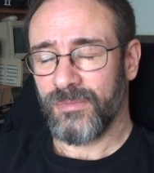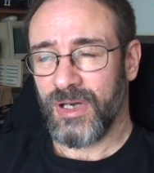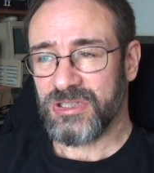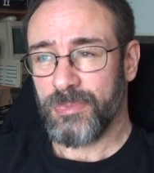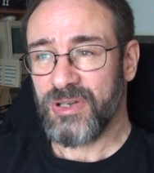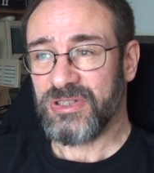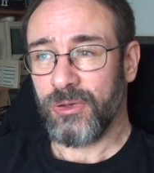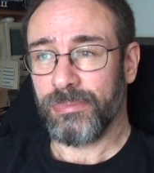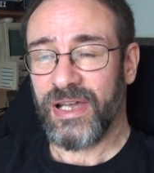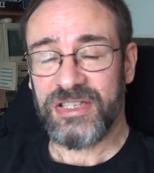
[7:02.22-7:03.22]
I suppose
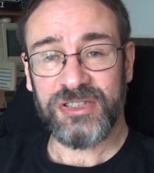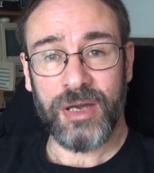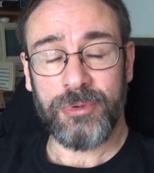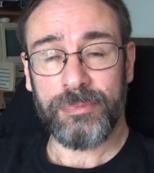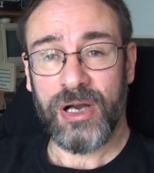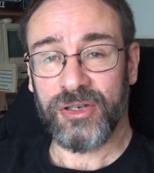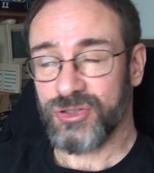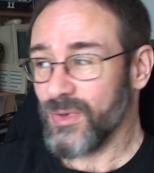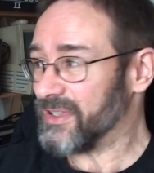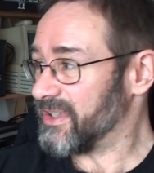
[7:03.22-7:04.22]
it'll play Cyberpunk
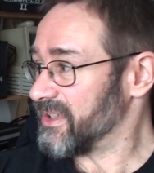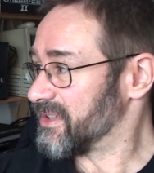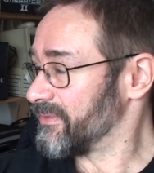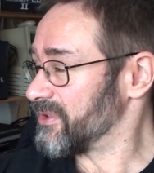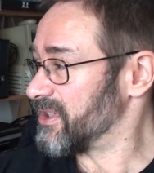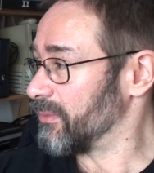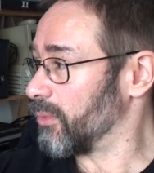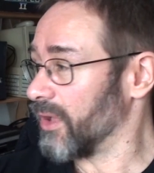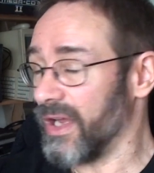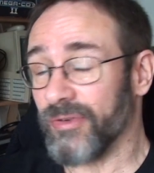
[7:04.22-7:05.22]
2070
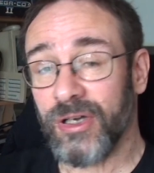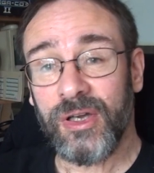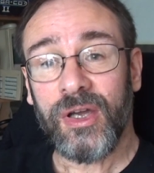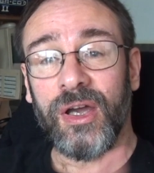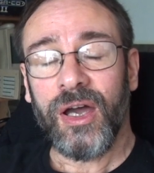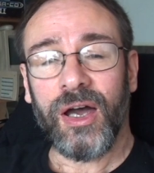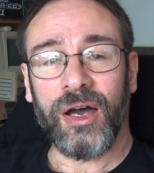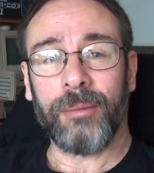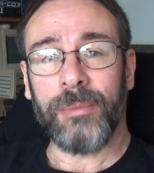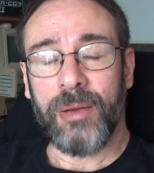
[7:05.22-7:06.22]
whatever
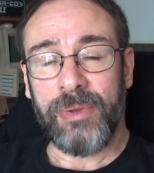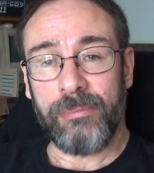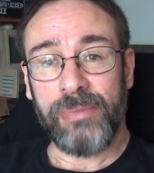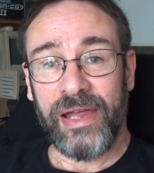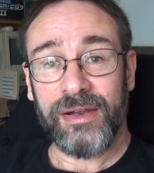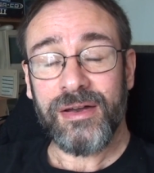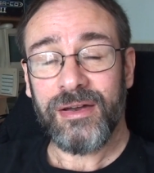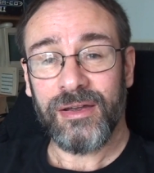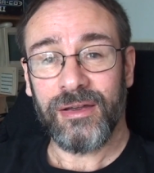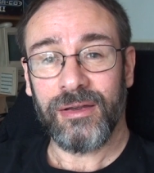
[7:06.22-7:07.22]
a bit better.
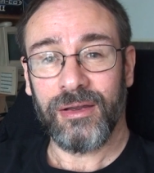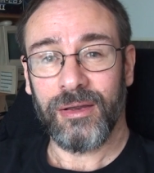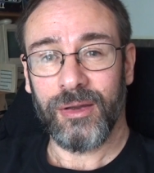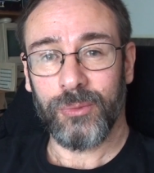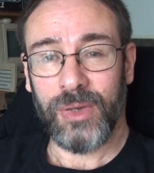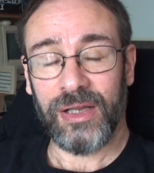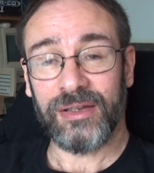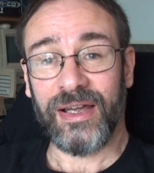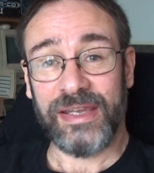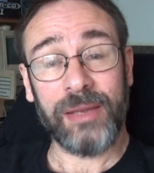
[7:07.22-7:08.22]
Well,
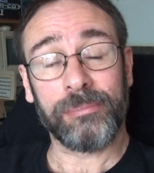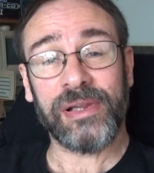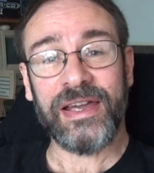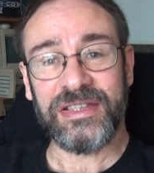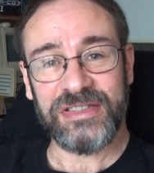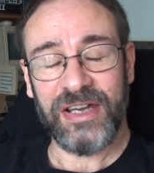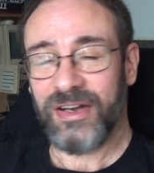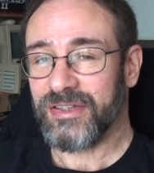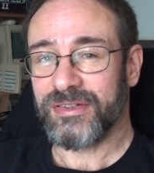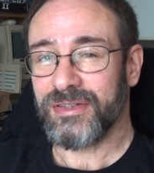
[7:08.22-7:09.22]
like, it plays it.
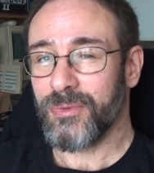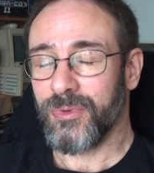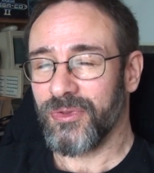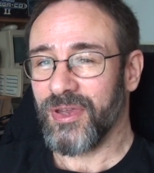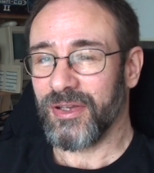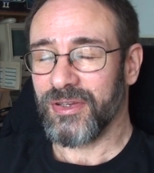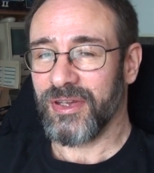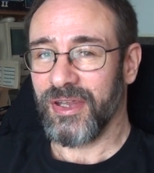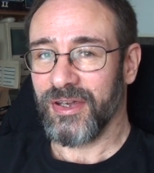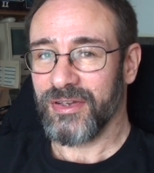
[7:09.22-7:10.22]
I don't think
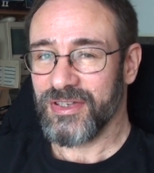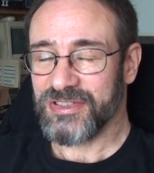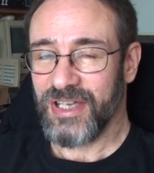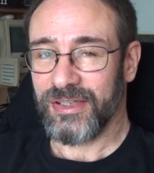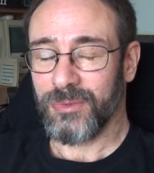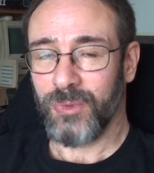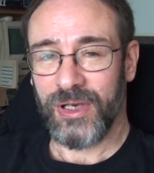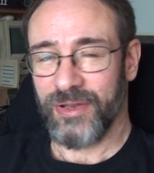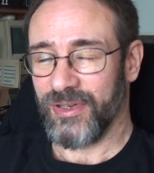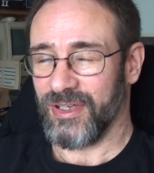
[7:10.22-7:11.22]
the standard
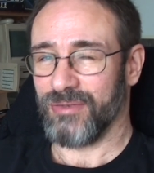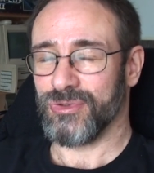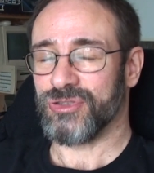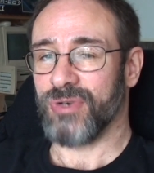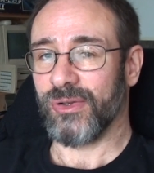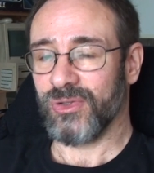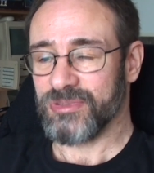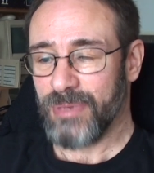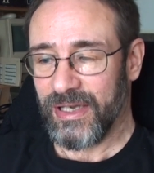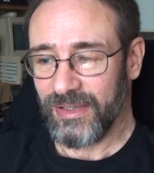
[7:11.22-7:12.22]
one, I think it
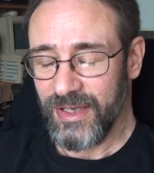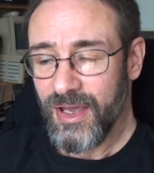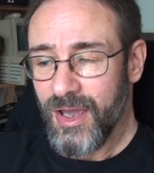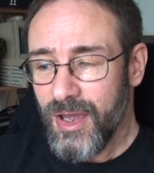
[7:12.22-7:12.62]
struggles badly.